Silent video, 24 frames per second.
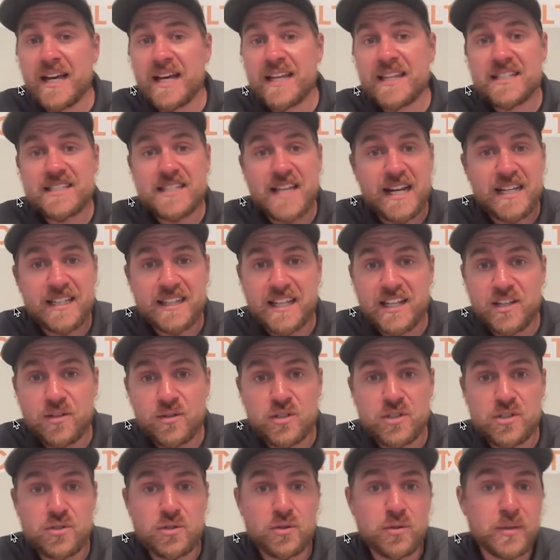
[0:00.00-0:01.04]
The second thing you
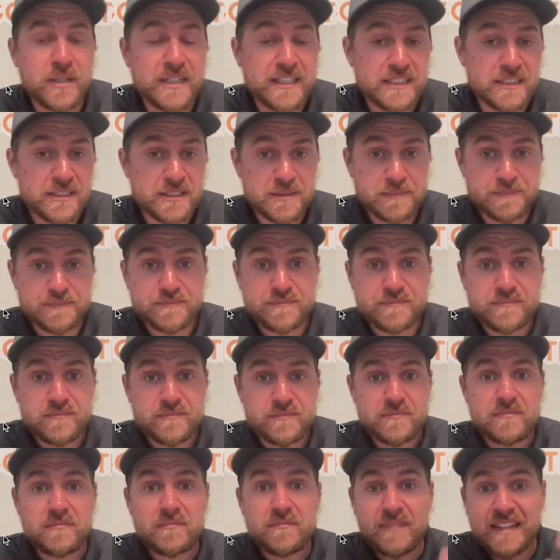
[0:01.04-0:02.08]
can do is
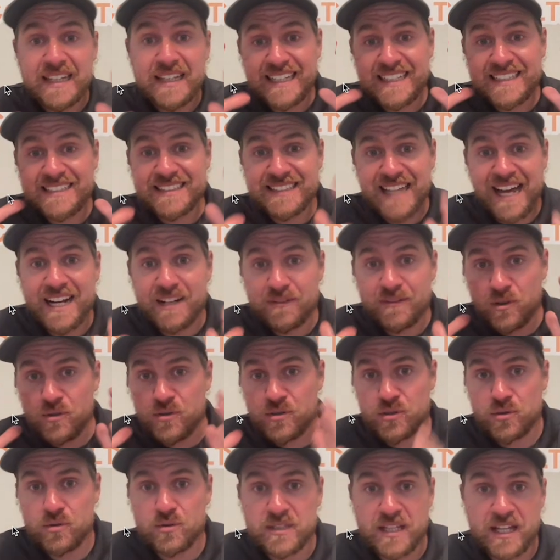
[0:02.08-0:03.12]
inside of those
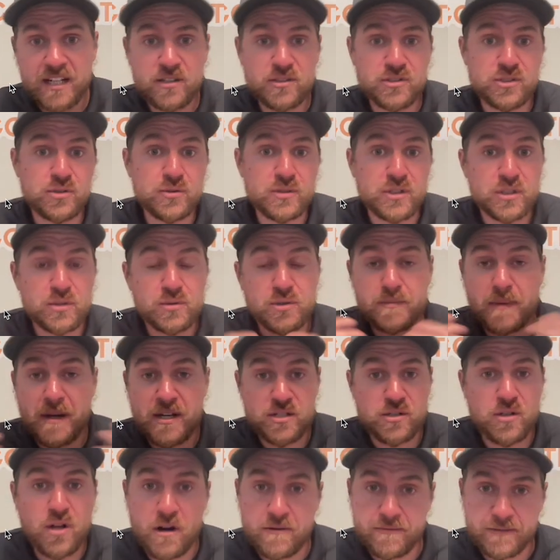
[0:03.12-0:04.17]
newsletters, you can do
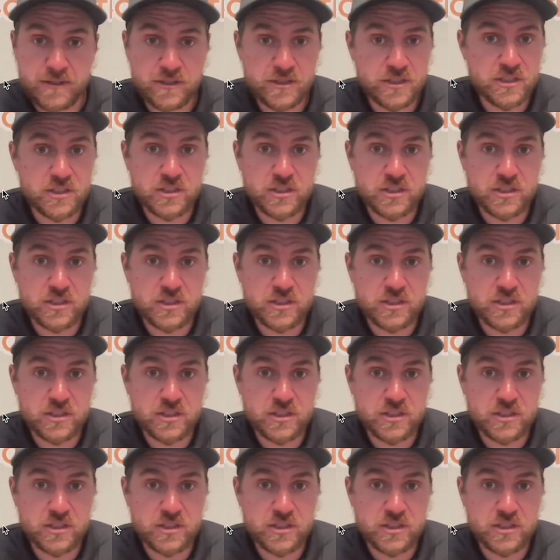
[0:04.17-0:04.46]
special offers.